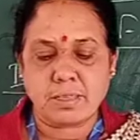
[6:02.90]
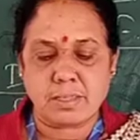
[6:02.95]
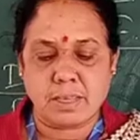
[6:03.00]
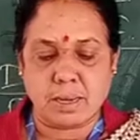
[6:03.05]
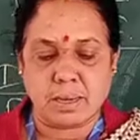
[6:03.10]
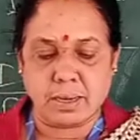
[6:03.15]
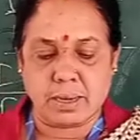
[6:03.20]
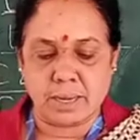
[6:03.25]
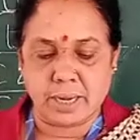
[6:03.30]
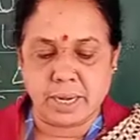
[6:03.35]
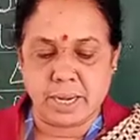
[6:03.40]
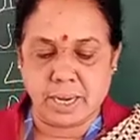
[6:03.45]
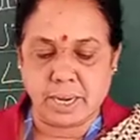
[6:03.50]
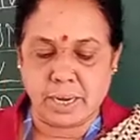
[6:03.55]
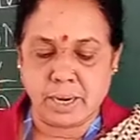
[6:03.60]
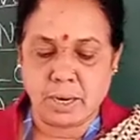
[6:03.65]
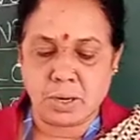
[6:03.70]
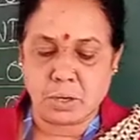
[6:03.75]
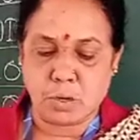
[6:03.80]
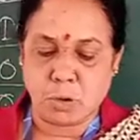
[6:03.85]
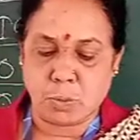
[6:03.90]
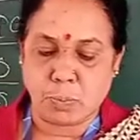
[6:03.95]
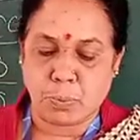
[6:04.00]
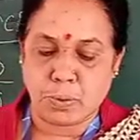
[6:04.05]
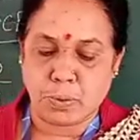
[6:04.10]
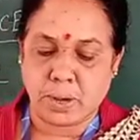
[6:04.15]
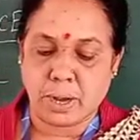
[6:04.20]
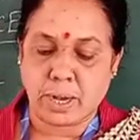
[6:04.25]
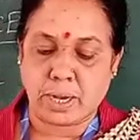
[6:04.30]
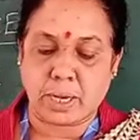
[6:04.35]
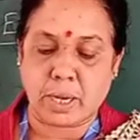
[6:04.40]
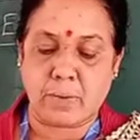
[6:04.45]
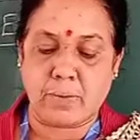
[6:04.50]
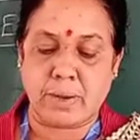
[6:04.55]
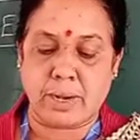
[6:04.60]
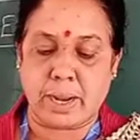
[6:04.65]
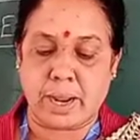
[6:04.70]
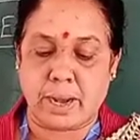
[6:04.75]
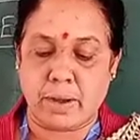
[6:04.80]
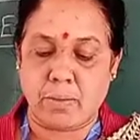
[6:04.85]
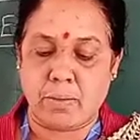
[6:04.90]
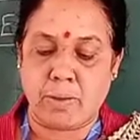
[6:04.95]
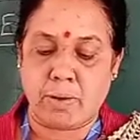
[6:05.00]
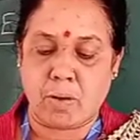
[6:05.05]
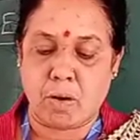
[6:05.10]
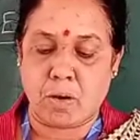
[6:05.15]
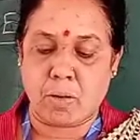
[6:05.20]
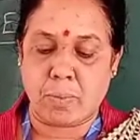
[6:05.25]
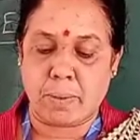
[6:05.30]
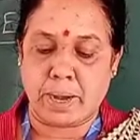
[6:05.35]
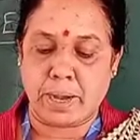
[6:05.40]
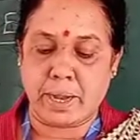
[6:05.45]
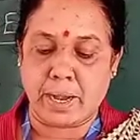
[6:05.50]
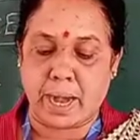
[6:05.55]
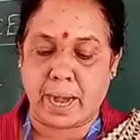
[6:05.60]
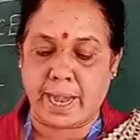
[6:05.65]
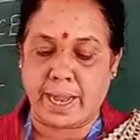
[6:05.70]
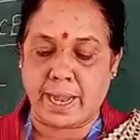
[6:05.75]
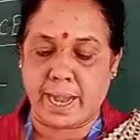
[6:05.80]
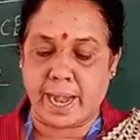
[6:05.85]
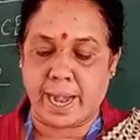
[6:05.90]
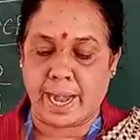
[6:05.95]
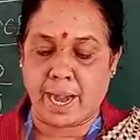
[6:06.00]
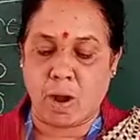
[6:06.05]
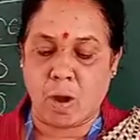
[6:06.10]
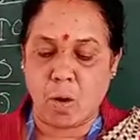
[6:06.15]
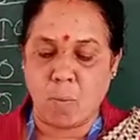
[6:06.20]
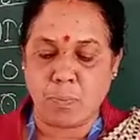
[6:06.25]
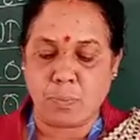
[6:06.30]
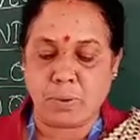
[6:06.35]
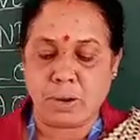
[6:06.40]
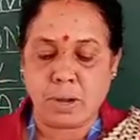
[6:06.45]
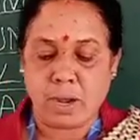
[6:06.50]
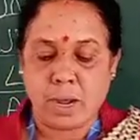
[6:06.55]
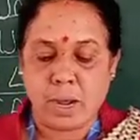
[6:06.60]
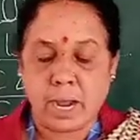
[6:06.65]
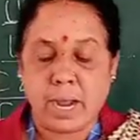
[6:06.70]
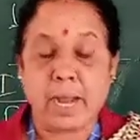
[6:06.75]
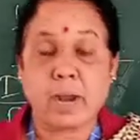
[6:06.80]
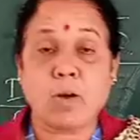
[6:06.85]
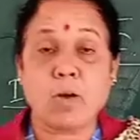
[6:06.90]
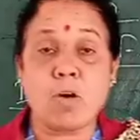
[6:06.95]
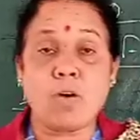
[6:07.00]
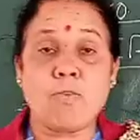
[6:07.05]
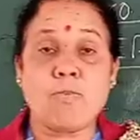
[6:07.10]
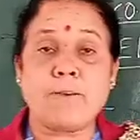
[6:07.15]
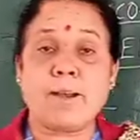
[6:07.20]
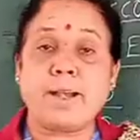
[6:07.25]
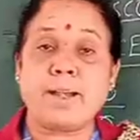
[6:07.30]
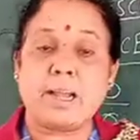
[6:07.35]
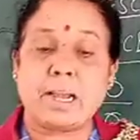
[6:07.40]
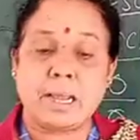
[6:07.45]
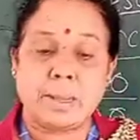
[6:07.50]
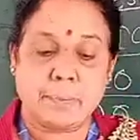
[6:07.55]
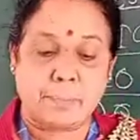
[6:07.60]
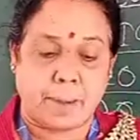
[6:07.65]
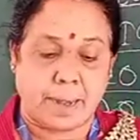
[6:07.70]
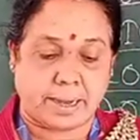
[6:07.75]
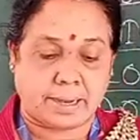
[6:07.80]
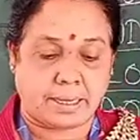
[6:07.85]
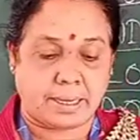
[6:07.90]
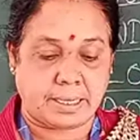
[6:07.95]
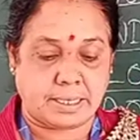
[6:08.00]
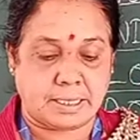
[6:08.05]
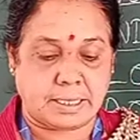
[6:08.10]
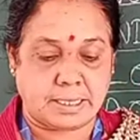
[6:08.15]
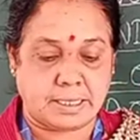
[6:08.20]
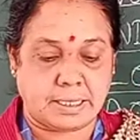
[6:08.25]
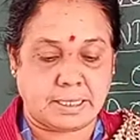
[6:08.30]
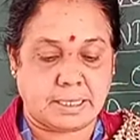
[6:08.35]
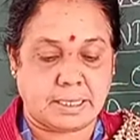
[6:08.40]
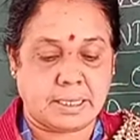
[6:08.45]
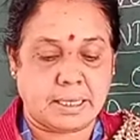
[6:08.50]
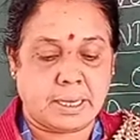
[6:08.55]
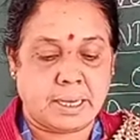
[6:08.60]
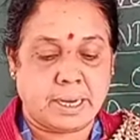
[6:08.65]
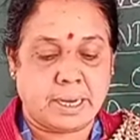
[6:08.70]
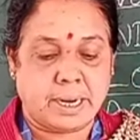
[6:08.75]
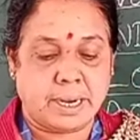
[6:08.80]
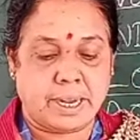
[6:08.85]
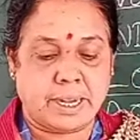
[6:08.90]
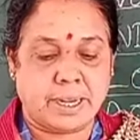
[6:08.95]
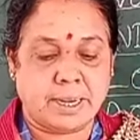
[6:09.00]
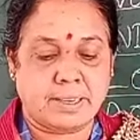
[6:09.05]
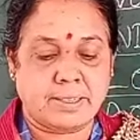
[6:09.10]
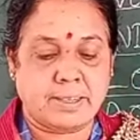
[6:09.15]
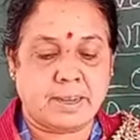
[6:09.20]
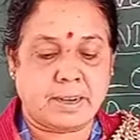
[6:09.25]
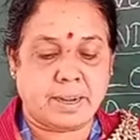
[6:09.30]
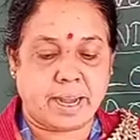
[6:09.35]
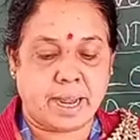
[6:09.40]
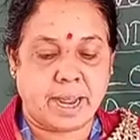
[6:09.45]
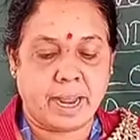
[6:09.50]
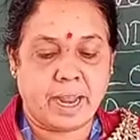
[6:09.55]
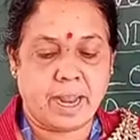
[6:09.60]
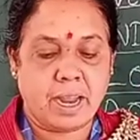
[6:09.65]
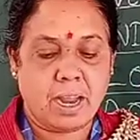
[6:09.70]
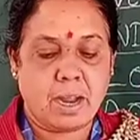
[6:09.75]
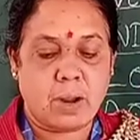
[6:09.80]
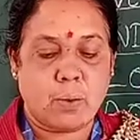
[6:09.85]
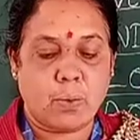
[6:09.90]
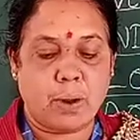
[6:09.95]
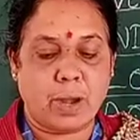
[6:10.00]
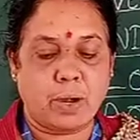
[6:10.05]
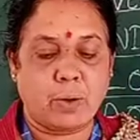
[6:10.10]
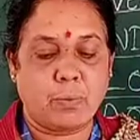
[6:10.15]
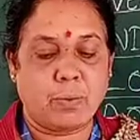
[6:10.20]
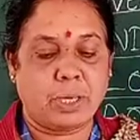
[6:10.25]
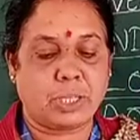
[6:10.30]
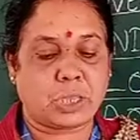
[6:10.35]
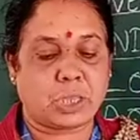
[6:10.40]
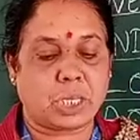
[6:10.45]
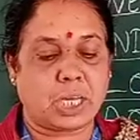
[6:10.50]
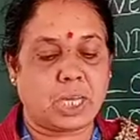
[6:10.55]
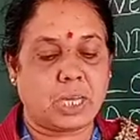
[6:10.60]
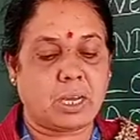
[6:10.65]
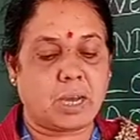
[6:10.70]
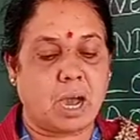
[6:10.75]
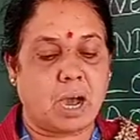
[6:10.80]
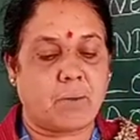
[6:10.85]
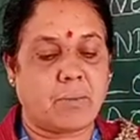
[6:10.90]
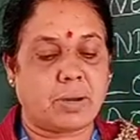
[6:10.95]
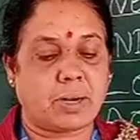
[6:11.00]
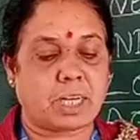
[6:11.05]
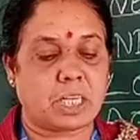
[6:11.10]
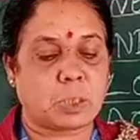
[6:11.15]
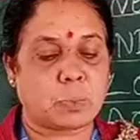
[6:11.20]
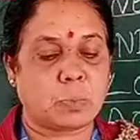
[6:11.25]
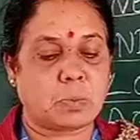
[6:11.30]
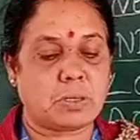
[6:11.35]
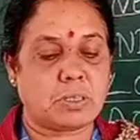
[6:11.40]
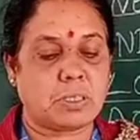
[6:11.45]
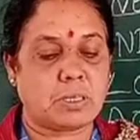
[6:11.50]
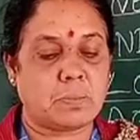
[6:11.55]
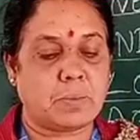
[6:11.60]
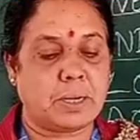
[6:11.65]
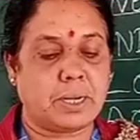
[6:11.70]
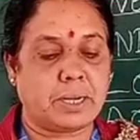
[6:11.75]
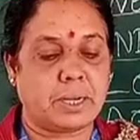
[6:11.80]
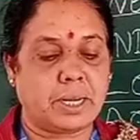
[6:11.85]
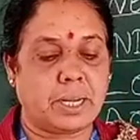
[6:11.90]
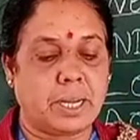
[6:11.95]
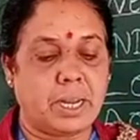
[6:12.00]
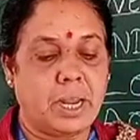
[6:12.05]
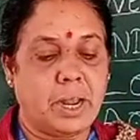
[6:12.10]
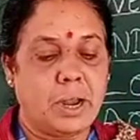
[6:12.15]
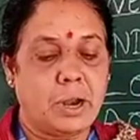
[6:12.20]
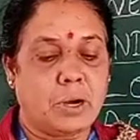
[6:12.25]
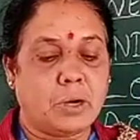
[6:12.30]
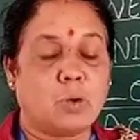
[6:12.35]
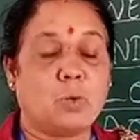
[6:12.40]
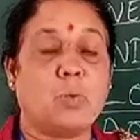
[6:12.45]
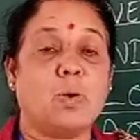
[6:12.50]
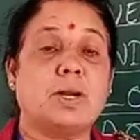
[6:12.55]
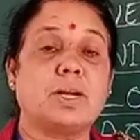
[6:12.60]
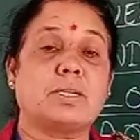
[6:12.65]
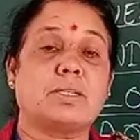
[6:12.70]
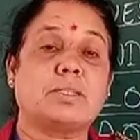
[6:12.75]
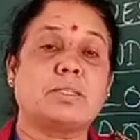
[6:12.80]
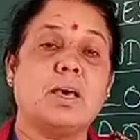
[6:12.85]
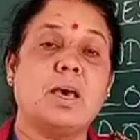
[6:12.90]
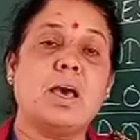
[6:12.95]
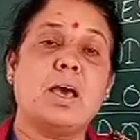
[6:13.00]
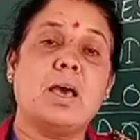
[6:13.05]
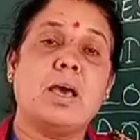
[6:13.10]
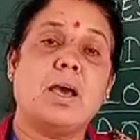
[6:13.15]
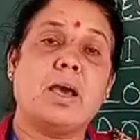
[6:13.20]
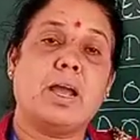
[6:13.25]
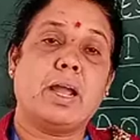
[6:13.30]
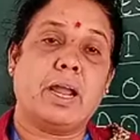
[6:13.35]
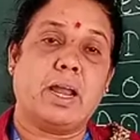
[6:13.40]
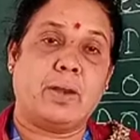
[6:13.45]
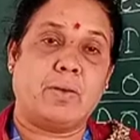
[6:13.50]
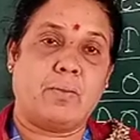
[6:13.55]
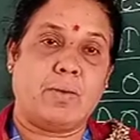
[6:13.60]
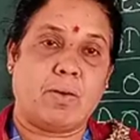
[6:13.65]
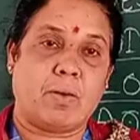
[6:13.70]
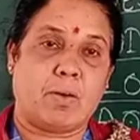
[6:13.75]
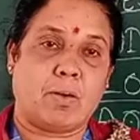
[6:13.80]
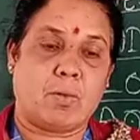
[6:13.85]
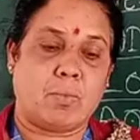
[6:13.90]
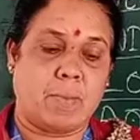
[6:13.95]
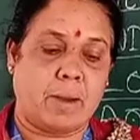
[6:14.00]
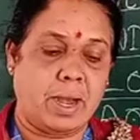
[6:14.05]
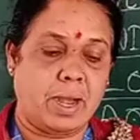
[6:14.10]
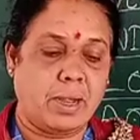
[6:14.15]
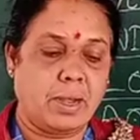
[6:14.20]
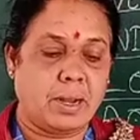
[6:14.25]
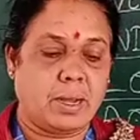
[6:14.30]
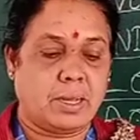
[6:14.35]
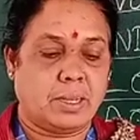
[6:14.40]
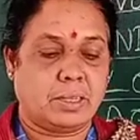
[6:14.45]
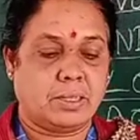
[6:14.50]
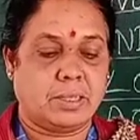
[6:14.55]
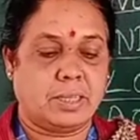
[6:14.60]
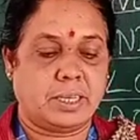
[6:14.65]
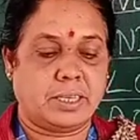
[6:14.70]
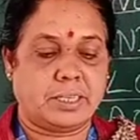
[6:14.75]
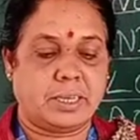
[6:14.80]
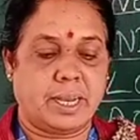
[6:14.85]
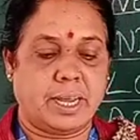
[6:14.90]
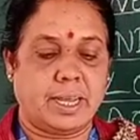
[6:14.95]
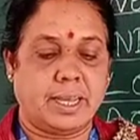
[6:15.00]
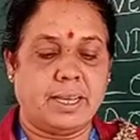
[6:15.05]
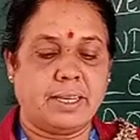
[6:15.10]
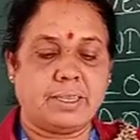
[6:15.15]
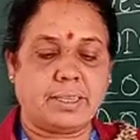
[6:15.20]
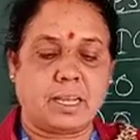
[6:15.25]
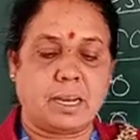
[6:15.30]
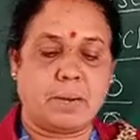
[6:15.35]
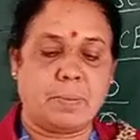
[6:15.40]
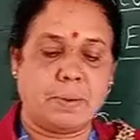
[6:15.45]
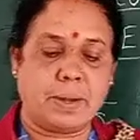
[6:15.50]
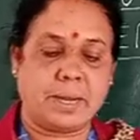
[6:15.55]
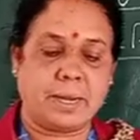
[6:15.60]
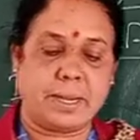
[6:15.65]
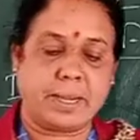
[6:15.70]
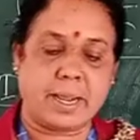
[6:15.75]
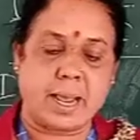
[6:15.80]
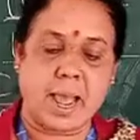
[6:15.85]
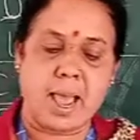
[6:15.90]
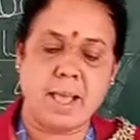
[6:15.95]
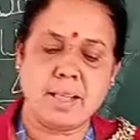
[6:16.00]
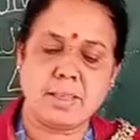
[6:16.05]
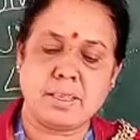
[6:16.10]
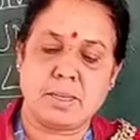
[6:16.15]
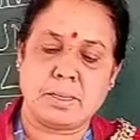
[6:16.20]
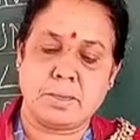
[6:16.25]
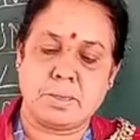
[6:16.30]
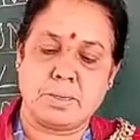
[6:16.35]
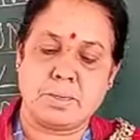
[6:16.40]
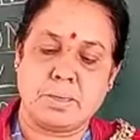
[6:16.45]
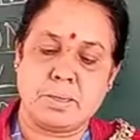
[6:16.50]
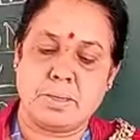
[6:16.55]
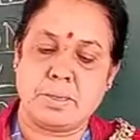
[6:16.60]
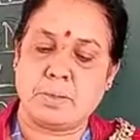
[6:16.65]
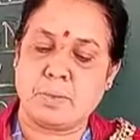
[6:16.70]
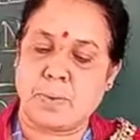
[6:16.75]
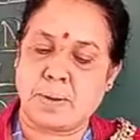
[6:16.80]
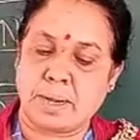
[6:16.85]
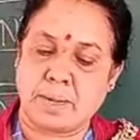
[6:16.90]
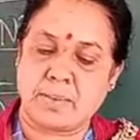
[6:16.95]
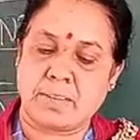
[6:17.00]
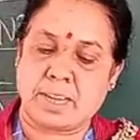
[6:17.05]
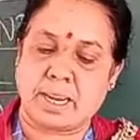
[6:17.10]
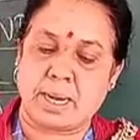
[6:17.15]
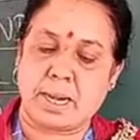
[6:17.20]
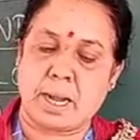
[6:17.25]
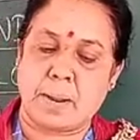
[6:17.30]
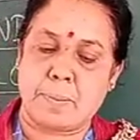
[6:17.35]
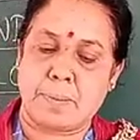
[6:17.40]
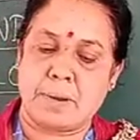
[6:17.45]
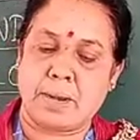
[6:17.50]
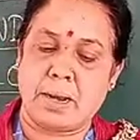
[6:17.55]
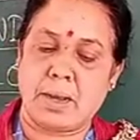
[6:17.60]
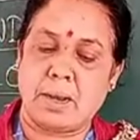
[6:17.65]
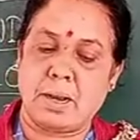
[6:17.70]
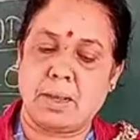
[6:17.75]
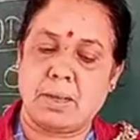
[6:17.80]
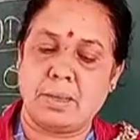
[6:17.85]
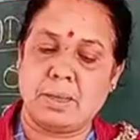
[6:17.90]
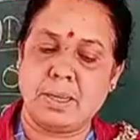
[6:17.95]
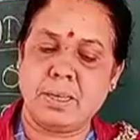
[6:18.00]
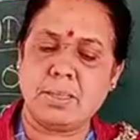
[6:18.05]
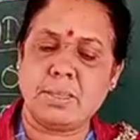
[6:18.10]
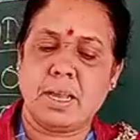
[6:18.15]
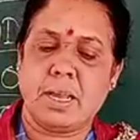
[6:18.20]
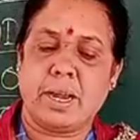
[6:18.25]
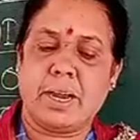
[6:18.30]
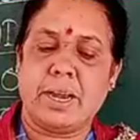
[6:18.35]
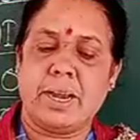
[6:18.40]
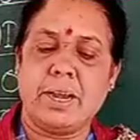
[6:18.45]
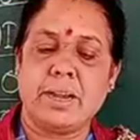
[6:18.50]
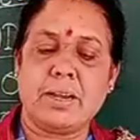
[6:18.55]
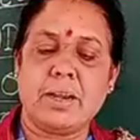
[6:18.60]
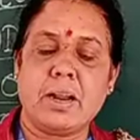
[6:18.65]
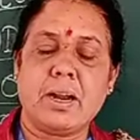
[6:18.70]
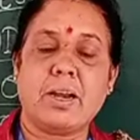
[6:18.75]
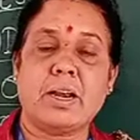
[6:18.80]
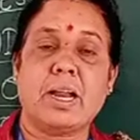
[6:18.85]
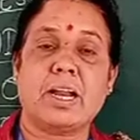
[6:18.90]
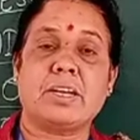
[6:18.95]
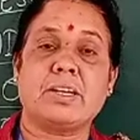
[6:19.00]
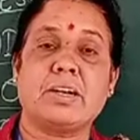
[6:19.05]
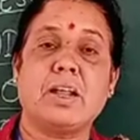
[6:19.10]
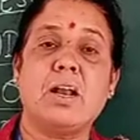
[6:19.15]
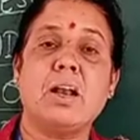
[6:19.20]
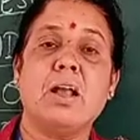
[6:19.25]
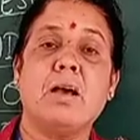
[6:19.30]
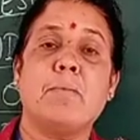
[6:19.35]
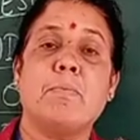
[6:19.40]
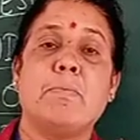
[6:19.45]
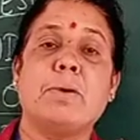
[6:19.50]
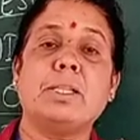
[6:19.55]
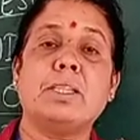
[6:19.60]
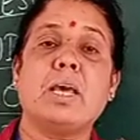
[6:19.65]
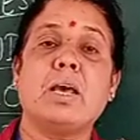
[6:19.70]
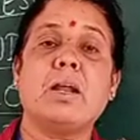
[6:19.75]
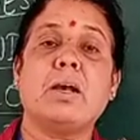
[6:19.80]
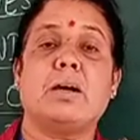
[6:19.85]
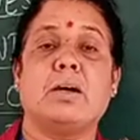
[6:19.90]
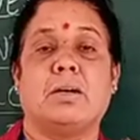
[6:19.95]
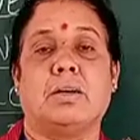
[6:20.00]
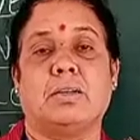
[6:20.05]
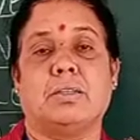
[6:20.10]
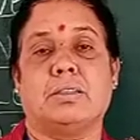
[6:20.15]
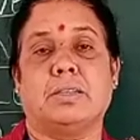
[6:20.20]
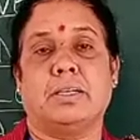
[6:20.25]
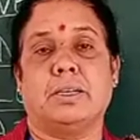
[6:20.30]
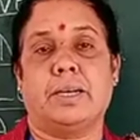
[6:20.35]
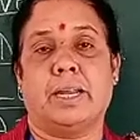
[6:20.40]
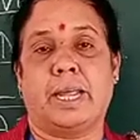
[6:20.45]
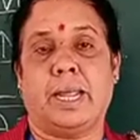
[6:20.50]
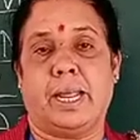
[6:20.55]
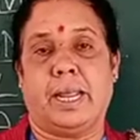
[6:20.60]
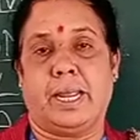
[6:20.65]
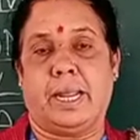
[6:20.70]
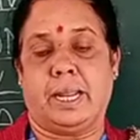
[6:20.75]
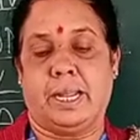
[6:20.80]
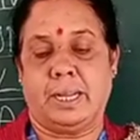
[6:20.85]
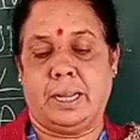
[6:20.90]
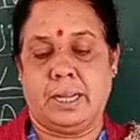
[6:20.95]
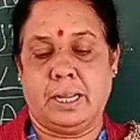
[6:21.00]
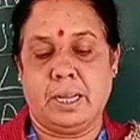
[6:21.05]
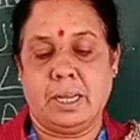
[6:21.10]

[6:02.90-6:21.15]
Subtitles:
the need to protect our environment and adopt eco-friendly practices. It is a day when we think our responsibility towards the environment. This day is celebrating as 22nd April is International Mother Earth Day.